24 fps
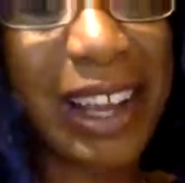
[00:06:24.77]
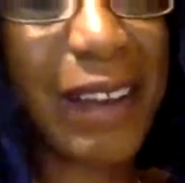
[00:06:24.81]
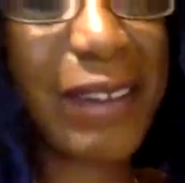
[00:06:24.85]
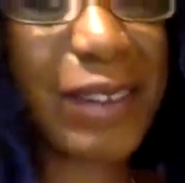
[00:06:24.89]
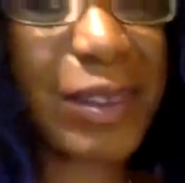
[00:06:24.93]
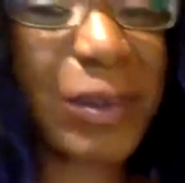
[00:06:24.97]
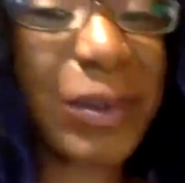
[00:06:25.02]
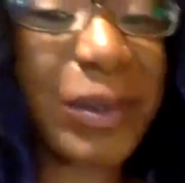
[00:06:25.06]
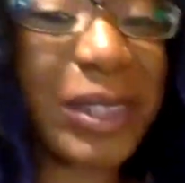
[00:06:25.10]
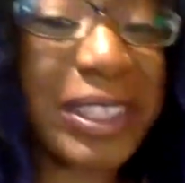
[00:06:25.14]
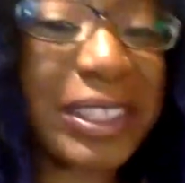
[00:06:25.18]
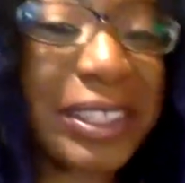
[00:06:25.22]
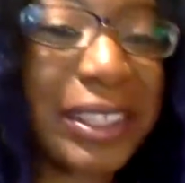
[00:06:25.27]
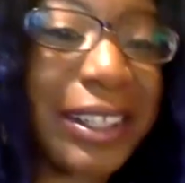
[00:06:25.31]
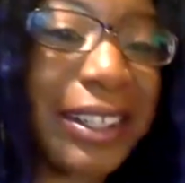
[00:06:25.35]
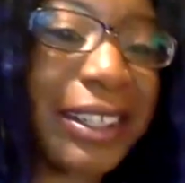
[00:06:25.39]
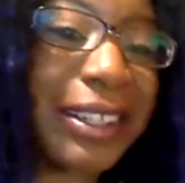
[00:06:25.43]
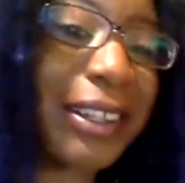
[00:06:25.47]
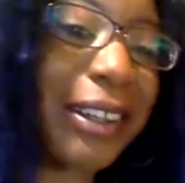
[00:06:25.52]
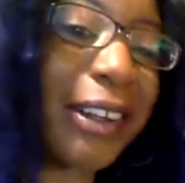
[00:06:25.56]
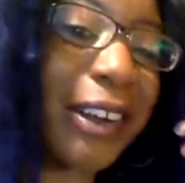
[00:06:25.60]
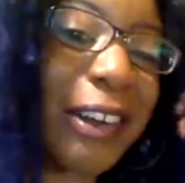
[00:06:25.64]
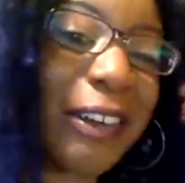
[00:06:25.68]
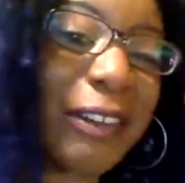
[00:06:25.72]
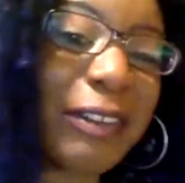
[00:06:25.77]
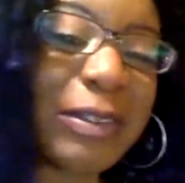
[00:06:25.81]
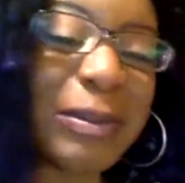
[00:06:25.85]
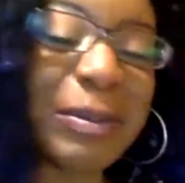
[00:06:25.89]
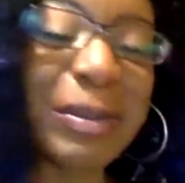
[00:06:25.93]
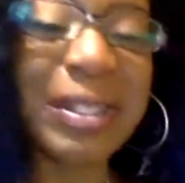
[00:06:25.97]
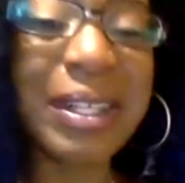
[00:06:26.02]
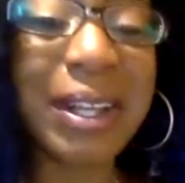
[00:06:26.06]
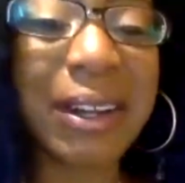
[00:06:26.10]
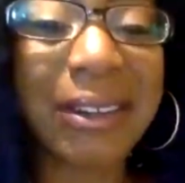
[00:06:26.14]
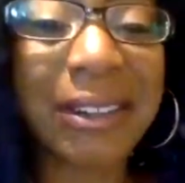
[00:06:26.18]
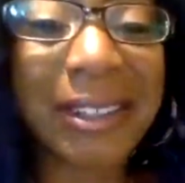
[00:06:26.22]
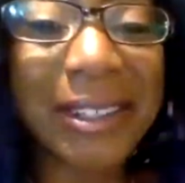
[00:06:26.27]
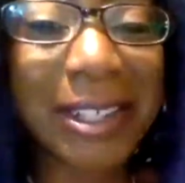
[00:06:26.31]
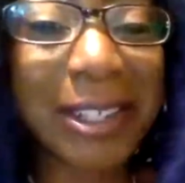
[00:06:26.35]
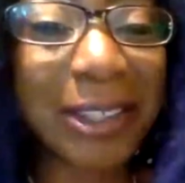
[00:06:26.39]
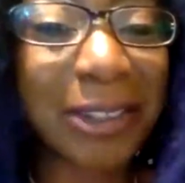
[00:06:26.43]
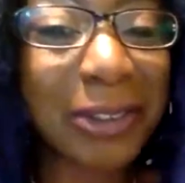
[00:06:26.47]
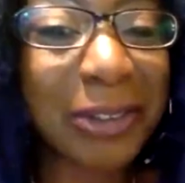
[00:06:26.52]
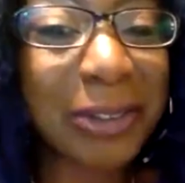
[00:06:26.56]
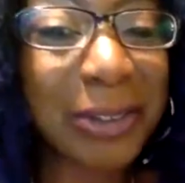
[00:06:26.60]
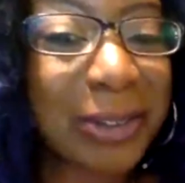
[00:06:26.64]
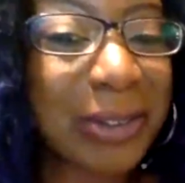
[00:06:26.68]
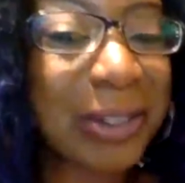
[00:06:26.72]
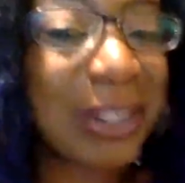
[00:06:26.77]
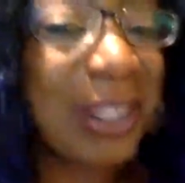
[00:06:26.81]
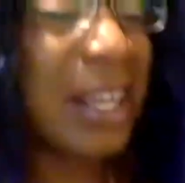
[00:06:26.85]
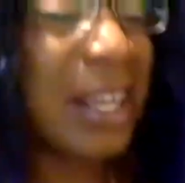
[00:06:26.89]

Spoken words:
have a weekend of some solitude,